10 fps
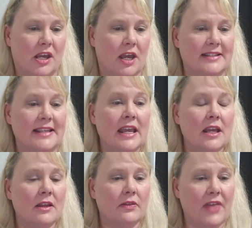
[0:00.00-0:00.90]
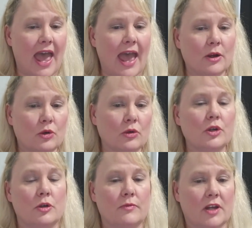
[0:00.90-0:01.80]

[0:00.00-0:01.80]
because that group, the